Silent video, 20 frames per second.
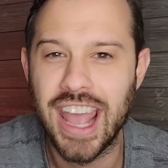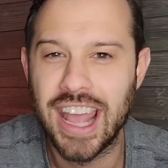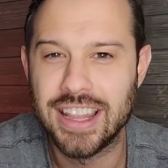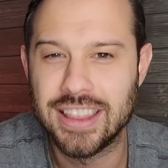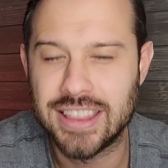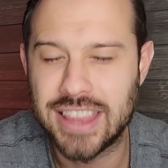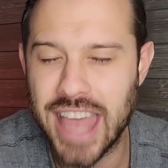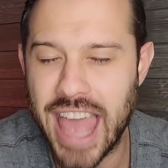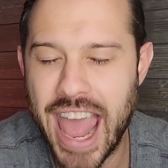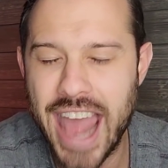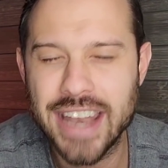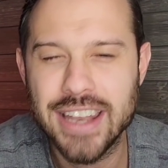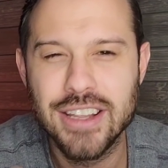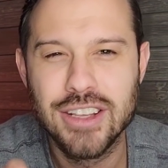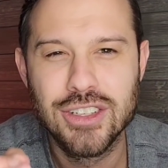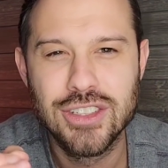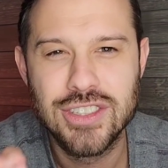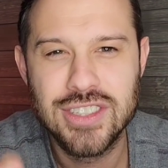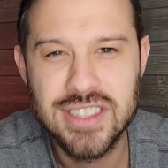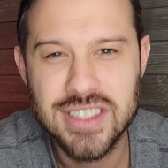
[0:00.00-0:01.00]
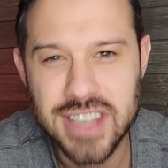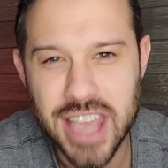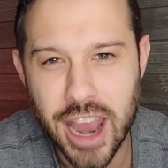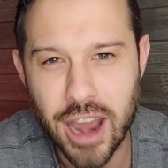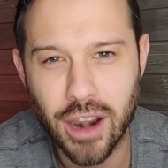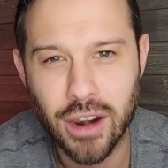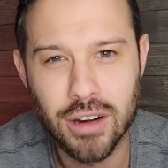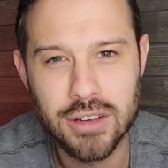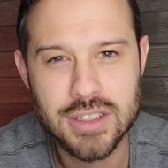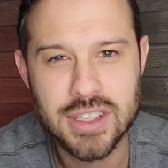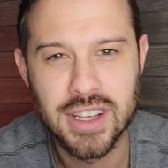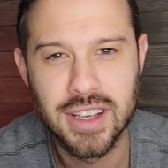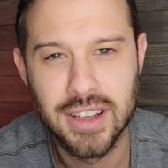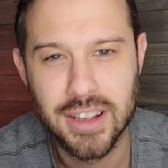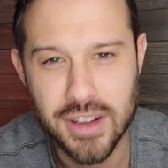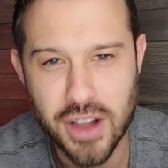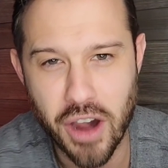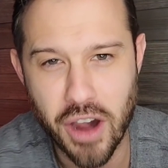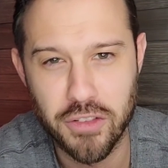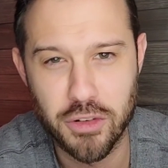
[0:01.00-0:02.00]
And that scares
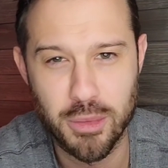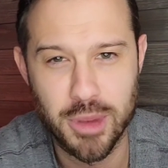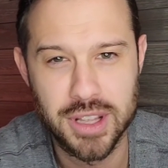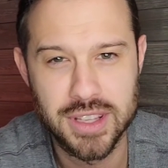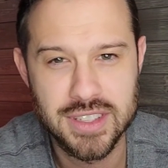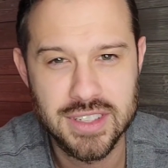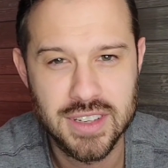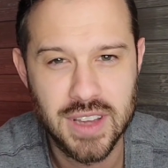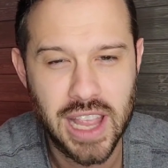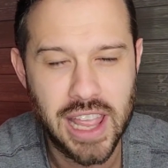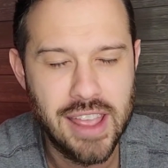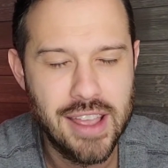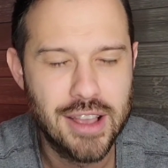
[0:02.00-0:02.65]
governments.